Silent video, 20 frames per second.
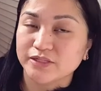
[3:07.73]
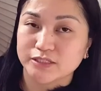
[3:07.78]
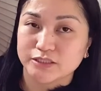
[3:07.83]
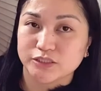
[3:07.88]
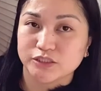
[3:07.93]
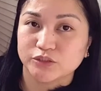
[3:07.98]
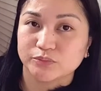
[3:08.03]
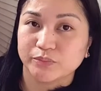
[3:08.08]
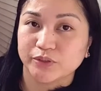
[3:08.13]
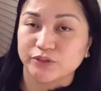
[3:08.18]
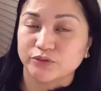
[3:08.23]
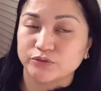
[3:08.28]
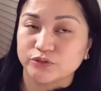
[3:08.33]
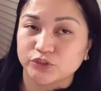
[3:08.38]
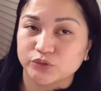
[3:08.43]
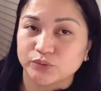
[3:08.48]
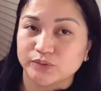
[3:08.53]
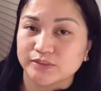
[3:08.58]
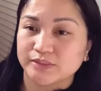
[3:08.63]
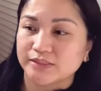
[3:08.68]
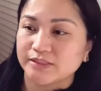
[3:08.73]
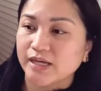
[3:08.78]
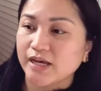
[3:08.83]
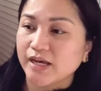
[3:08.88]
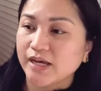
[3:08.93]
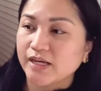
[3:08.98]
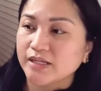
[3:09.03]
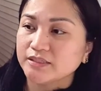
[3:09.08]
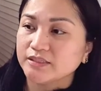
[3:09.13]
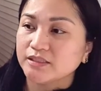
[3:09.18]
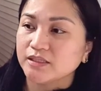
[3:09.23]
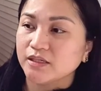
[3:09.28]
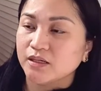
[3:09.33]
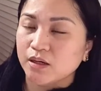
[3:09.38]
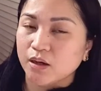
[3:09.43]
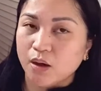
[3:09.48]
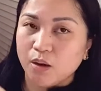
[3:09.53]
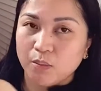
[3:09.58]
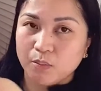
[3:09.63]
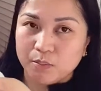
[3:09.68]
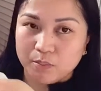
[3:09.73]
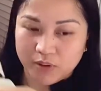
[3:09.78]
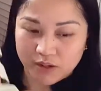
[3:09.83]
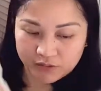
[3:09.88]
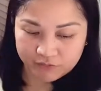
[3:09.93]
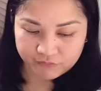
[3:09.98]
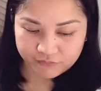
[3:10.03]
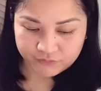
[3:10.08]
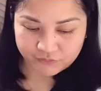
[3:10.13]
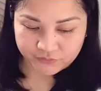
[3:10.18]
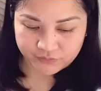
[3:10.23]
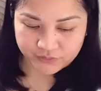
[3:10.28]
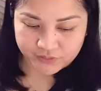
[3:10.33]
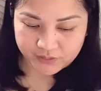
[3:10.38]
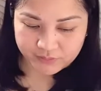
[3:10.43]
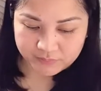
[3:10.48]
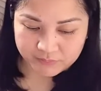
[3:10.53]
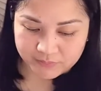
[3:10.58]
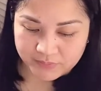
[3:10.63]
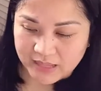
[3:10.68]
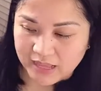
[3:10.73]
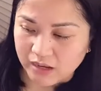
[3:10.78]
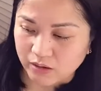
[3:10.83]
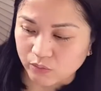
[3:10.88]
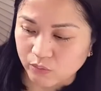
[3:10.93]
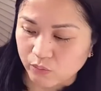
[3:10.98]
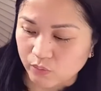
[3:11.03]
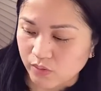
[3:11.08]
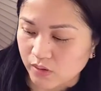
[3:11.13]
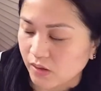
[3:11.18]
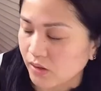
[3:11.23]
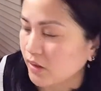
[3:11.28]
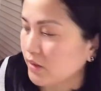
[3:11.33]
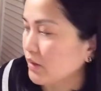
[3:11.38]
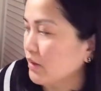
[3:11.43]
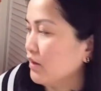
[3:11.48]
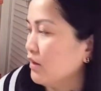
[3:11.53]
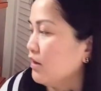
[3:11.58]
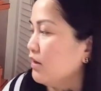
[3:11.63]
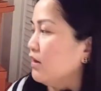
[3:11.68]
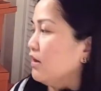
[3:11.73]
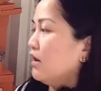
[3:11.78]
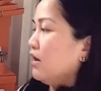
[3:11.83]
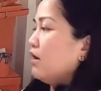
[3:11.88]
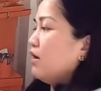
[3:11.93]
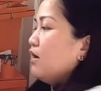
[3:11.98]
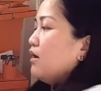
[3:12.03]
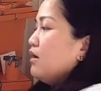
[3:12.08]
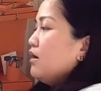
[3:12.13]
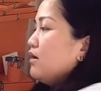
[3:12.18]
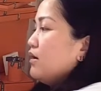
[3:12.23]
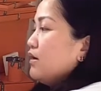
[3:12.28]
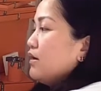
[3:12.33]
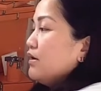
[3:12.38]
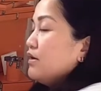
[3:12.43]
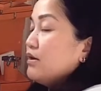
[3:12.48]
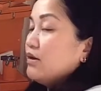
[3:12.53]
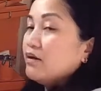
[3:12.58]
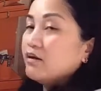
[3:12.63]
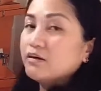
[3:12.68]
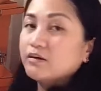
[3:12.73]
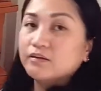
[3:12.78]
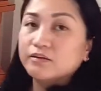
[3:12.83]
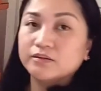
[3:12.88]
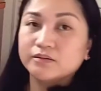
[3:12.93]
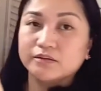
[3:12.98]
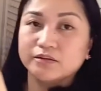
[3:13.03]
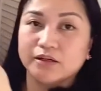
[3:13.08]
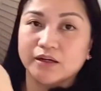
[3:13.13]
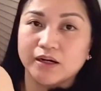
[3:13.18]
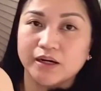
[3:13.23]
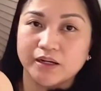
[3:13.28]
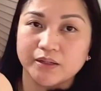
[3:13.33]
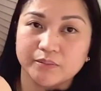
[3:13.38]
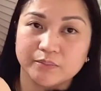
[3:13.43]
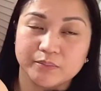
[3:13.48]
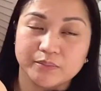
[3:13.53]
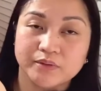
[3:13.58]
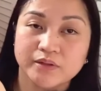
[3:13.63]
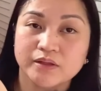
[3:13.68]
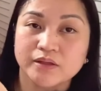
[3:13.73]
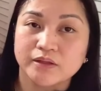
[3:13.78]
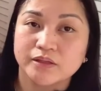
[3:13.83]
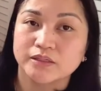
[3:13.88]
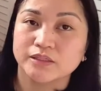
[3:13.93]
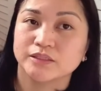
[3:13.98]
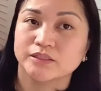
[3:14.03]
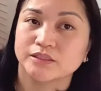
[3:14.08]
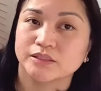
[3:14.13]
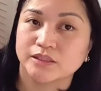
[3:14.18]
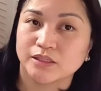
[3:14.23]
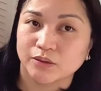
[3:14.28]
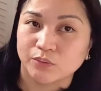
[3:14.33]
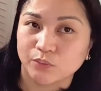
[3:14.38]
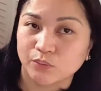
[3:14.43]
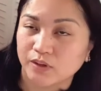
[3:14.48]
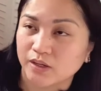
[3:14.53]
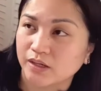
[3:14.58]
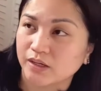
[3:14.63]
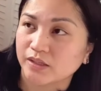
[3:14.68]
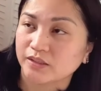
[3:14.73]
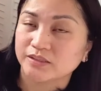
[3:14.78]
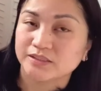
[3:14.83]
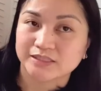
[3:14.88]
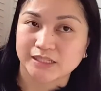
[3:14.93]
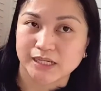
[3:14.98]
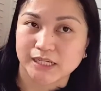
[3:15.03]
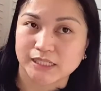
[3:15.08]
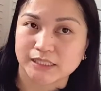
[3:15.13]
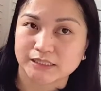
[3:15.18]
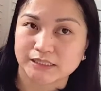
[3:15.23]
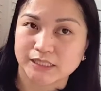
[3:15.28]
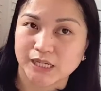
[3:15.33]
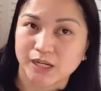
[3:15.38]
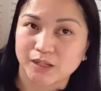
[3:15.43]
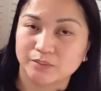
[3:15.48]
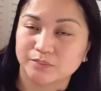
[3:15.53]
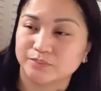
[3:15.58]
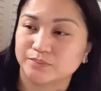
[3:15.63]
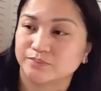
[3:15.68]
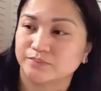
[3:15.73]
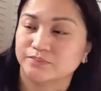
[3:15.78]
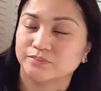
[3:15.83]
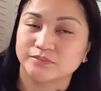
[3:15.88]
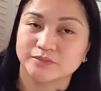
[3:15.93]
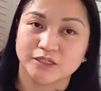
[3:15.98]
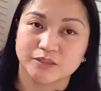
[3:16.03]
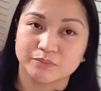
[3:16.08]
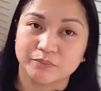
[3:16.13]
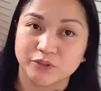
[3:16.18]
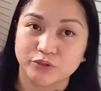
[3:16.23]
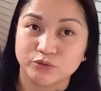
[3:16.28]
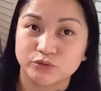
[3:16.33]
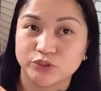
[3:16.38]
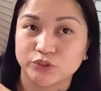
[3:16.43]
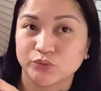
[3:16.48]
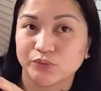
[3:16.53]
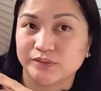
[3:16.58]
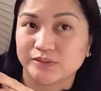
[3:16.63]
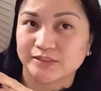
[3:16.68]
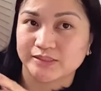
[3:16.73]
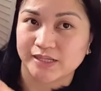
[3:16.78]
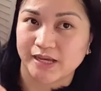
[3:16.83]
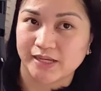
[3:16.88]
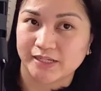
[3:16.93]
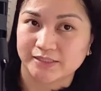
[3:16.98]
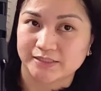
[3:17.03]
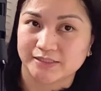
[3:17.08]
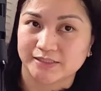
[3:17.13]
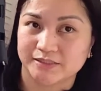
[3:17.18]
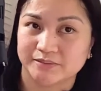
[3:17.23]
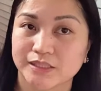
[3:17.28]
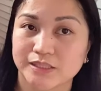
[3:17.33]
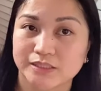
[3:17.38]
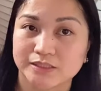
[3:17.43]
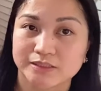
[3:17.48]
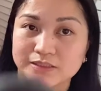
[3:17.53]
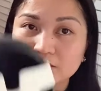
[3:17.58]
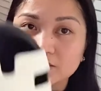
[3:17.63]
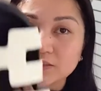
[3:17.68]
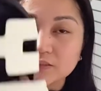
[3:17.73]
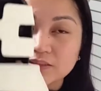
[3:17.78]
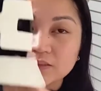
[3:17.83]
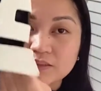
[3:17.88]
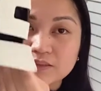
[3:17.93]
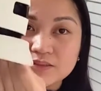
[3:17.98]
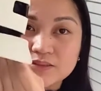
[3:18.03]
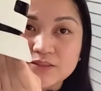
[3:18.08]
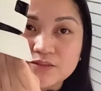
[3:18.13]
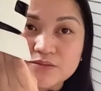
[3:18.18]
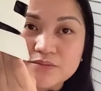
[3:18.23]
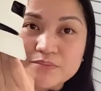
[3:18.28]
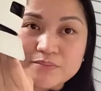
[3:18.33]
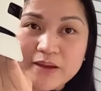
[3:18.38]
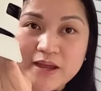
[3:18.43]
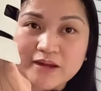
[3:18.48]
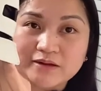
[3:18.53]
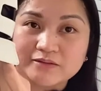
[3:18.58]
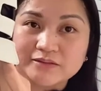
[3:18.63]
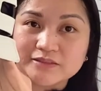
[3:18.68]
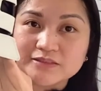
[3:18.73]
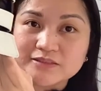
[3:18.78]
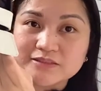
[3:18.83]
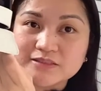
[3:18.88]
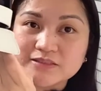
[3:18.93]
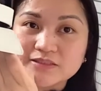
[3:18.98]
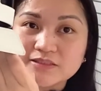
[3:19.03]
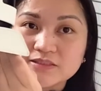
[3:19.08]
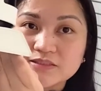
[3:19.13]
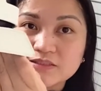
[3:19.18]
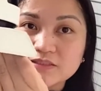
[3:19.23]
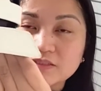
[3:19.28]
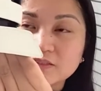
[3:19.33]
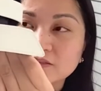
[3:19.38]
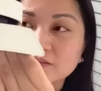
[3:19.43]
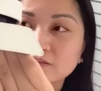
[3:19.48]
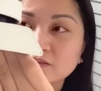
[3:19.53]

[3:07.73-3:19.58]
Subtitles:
This is my usual size, but for the black one I got one size up than my usual size. This is the comparison.